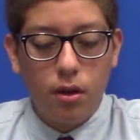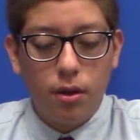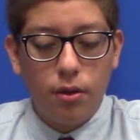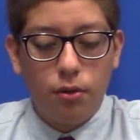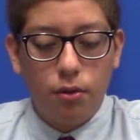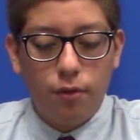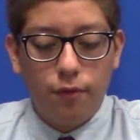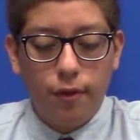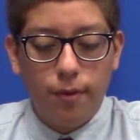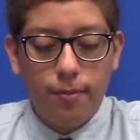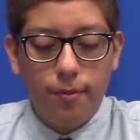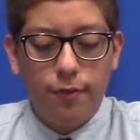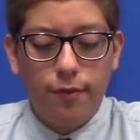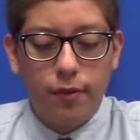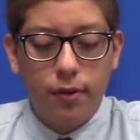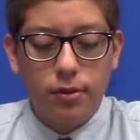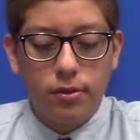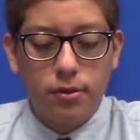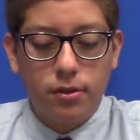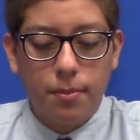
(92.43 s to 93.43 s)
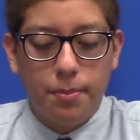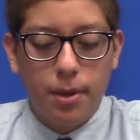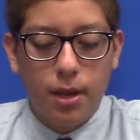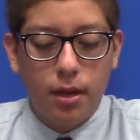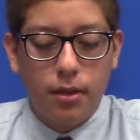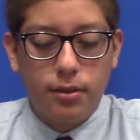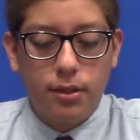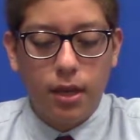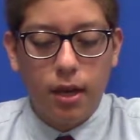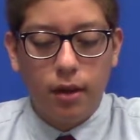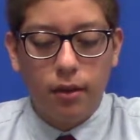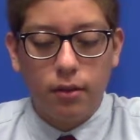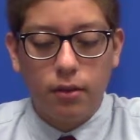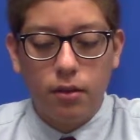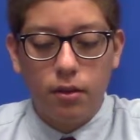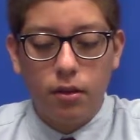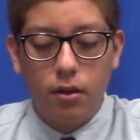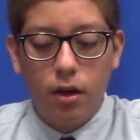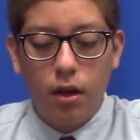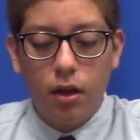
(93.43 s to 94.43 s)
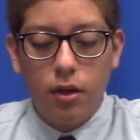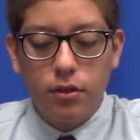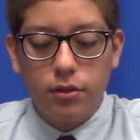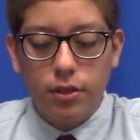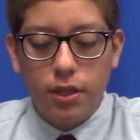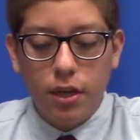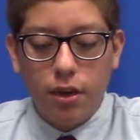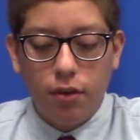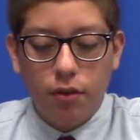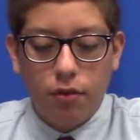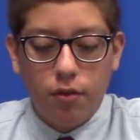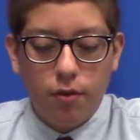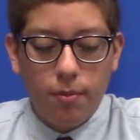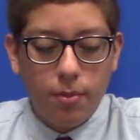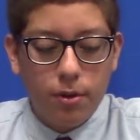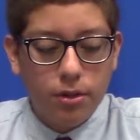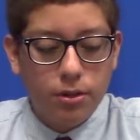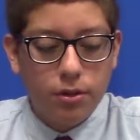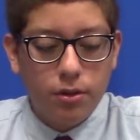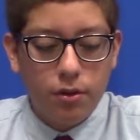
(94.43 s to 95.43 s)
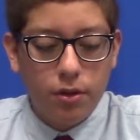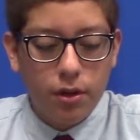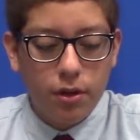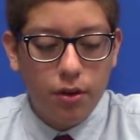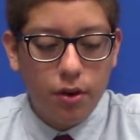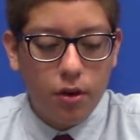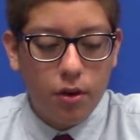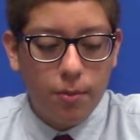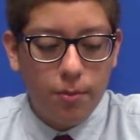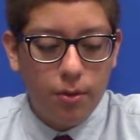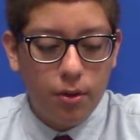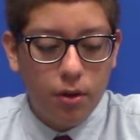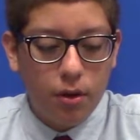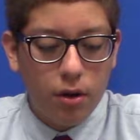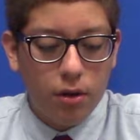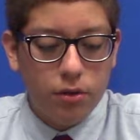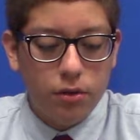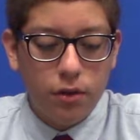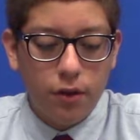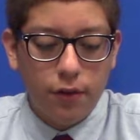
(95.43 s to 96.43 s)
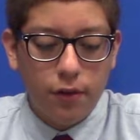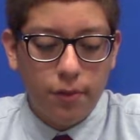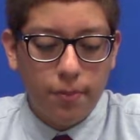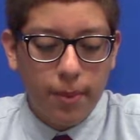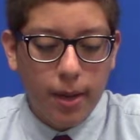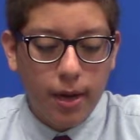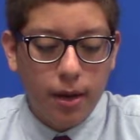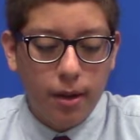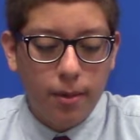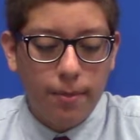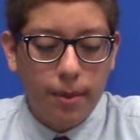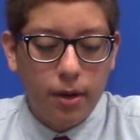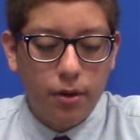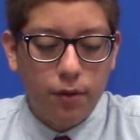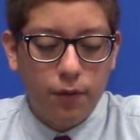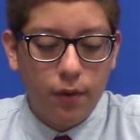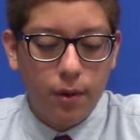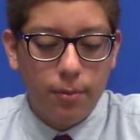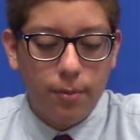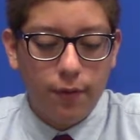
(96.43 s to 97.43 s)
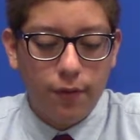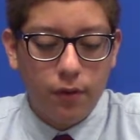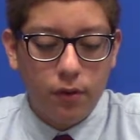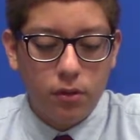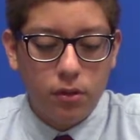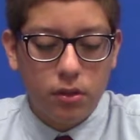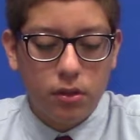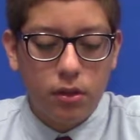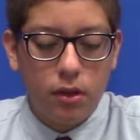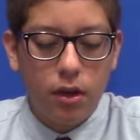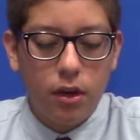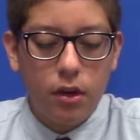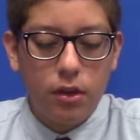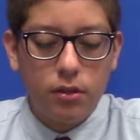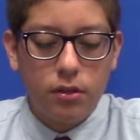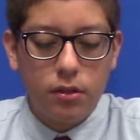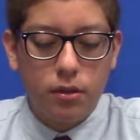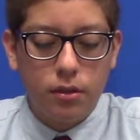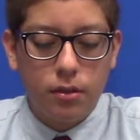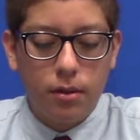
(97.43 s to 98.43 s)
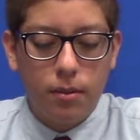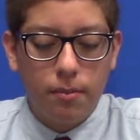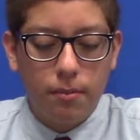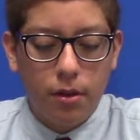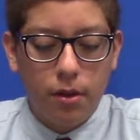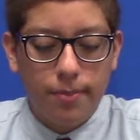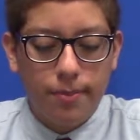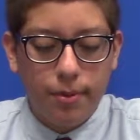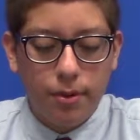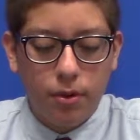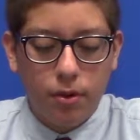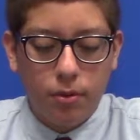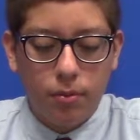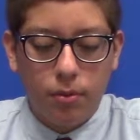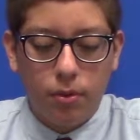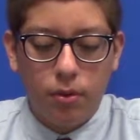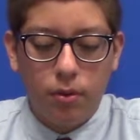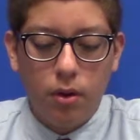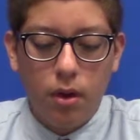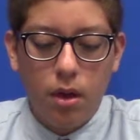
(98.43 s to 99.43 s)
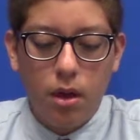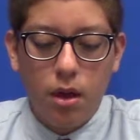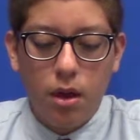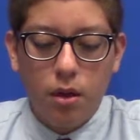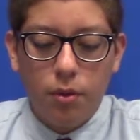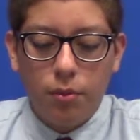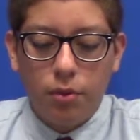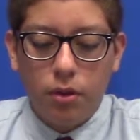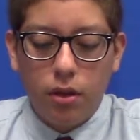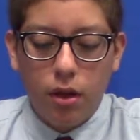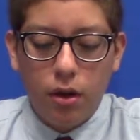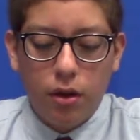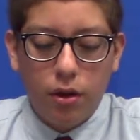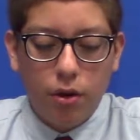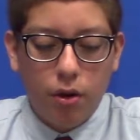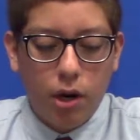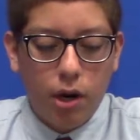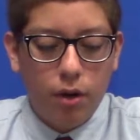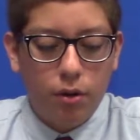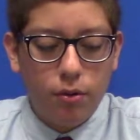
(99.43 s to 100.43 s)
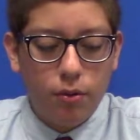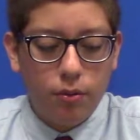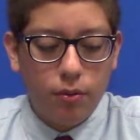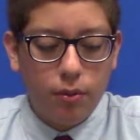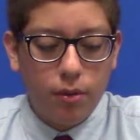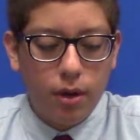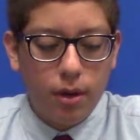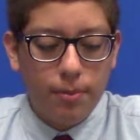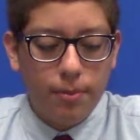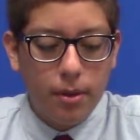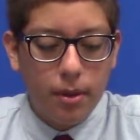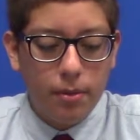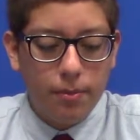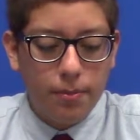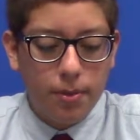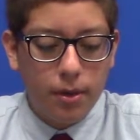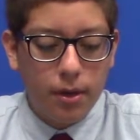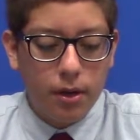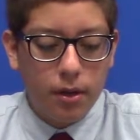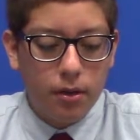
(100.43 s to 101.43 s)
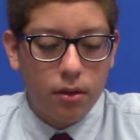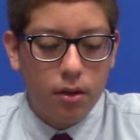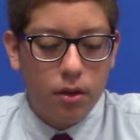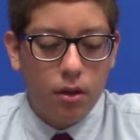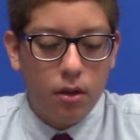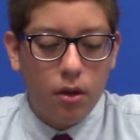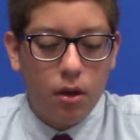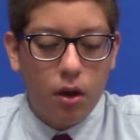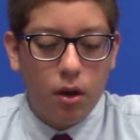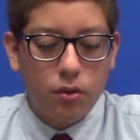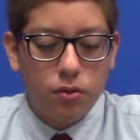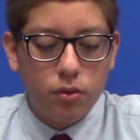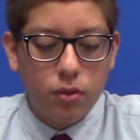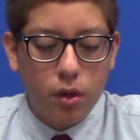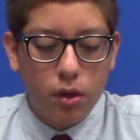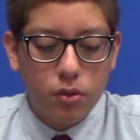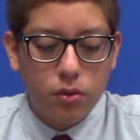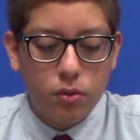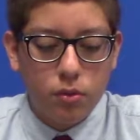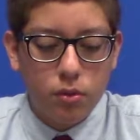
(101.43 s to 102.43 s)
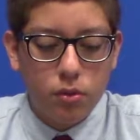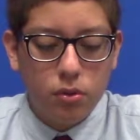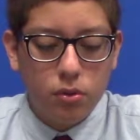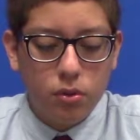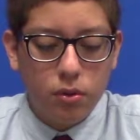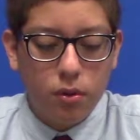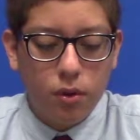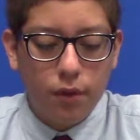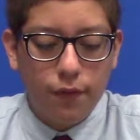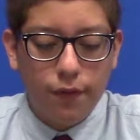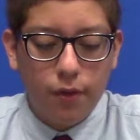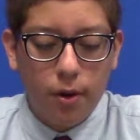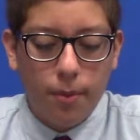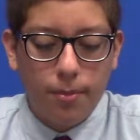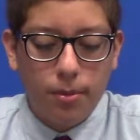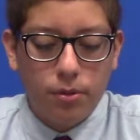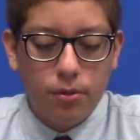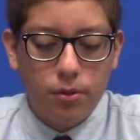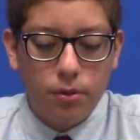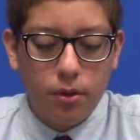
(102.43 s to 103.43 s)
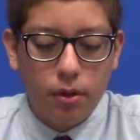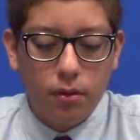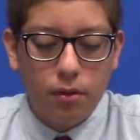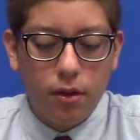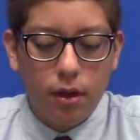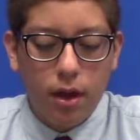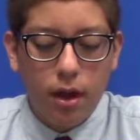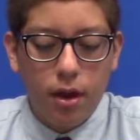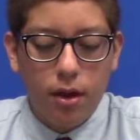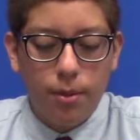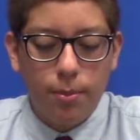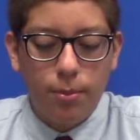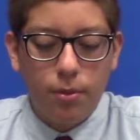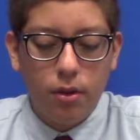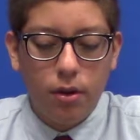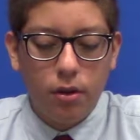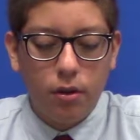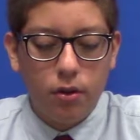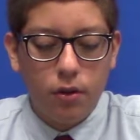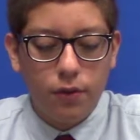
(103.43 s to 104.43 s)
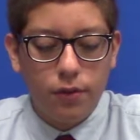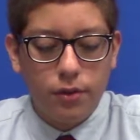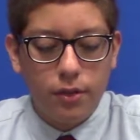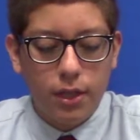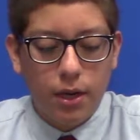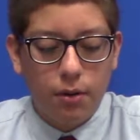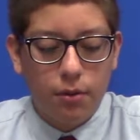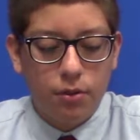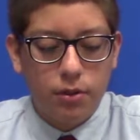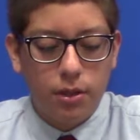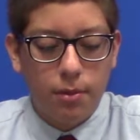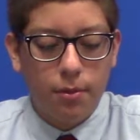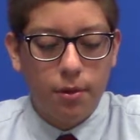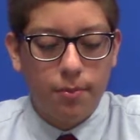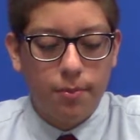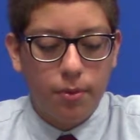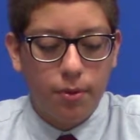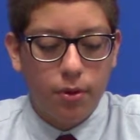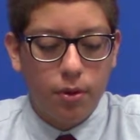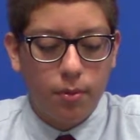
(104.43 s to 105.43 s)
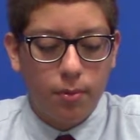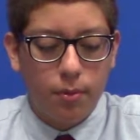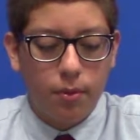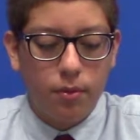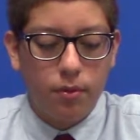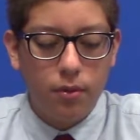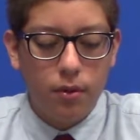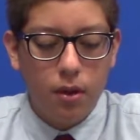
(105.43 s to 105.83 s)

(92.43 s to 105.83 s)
November 1st to be exact. Seniors, you must turn in your community service packet by November 1st to Ms. Perdomo. Without it, your hours will not be inputted. Also, high school students for opportunities to get community service hours Siemens Perdomo.